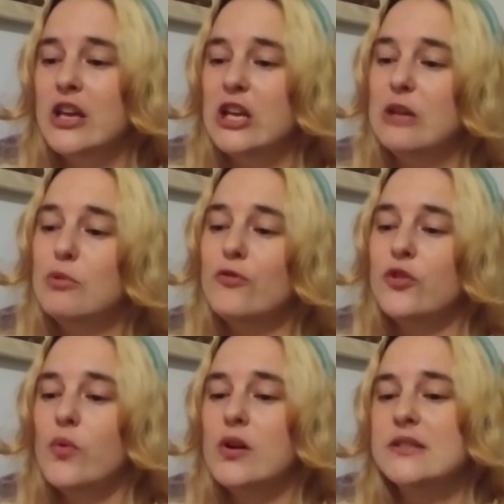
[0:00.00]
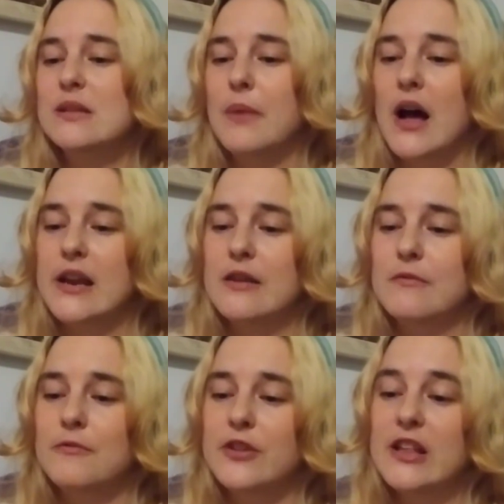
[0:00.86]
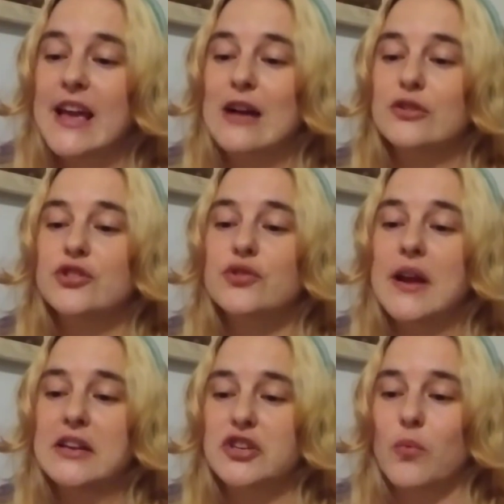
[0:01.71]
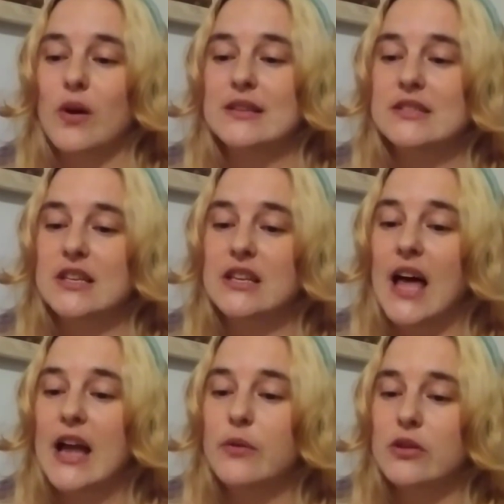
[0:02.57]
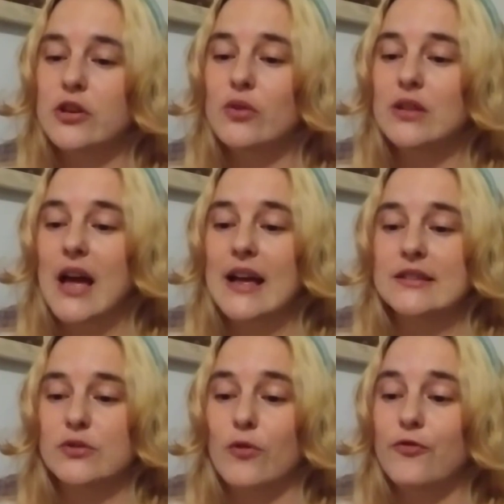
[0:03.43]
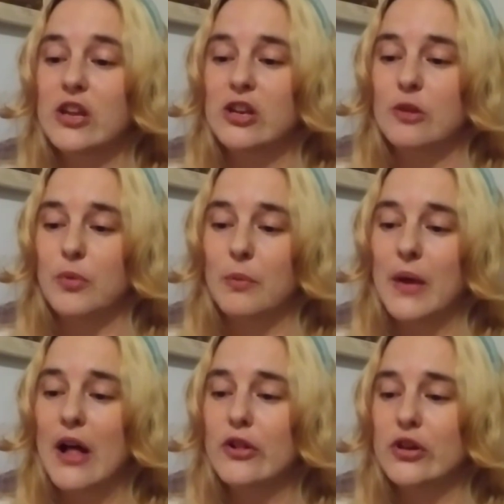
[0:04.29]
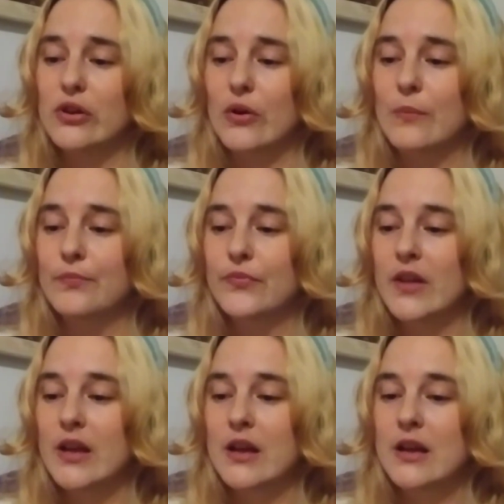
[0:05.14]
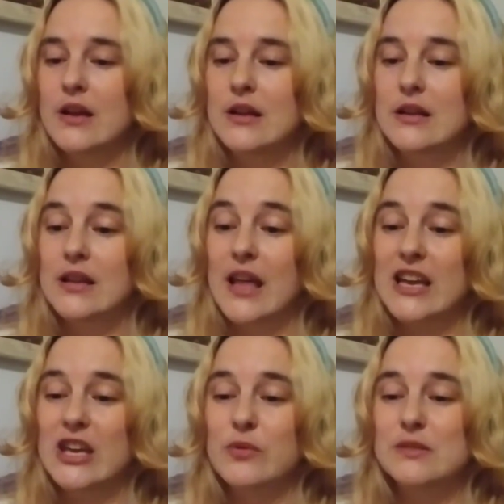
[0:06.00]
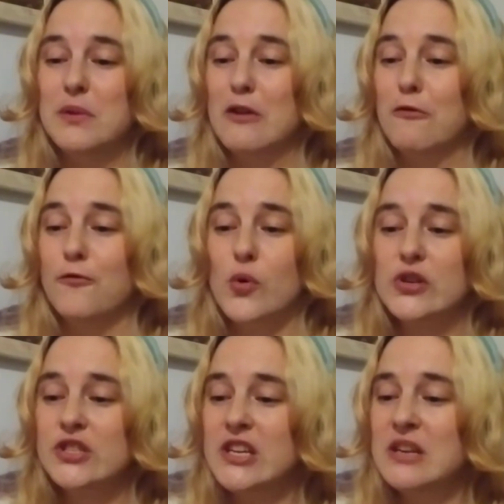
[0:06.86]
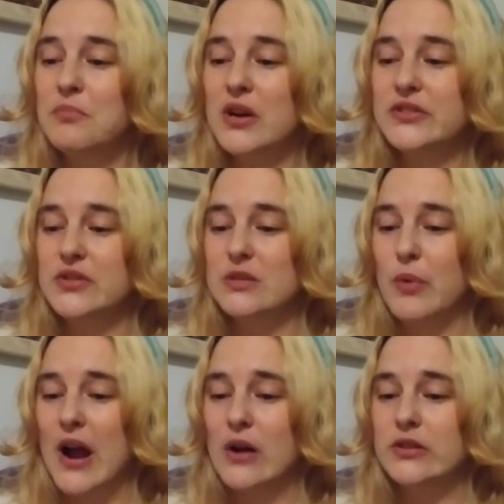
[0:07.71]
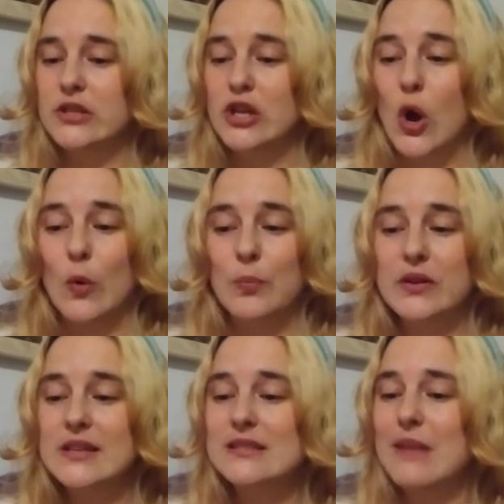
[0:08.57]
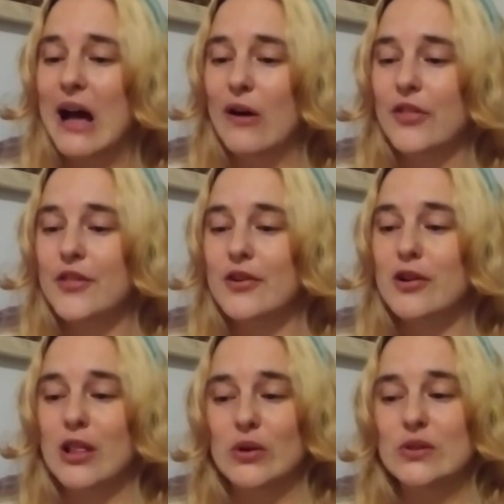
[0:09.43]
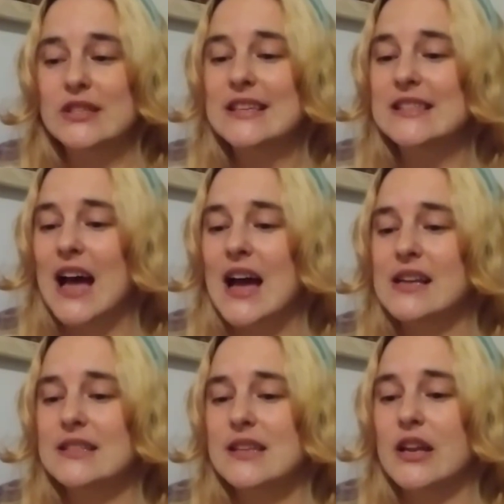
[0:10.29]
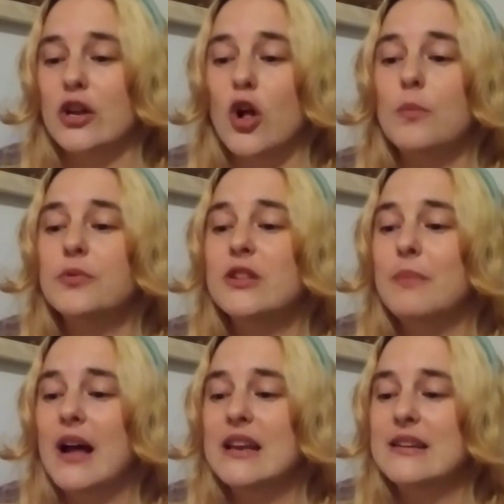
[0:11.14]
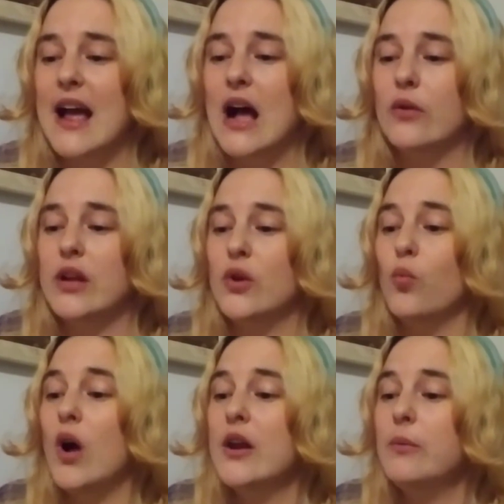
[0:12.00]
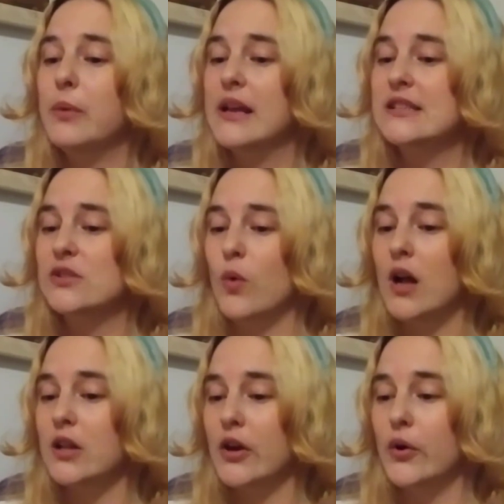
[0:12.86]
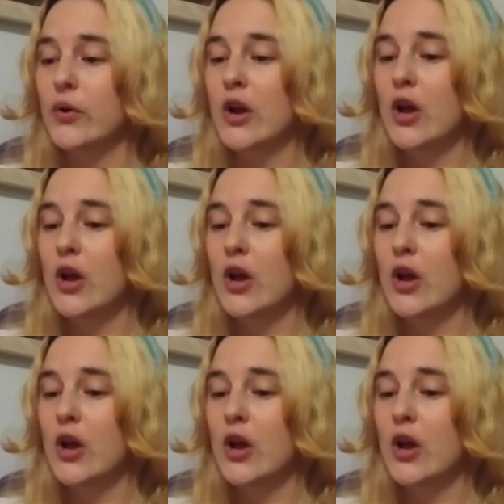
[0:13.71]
He moved towards the body, feeling how strange it was to glide with no legs or feet to propel you. Like he was being forced to eat Brussels sprouts, he opened his mouth, closed his eyes, and gulped the body down in one big swallow.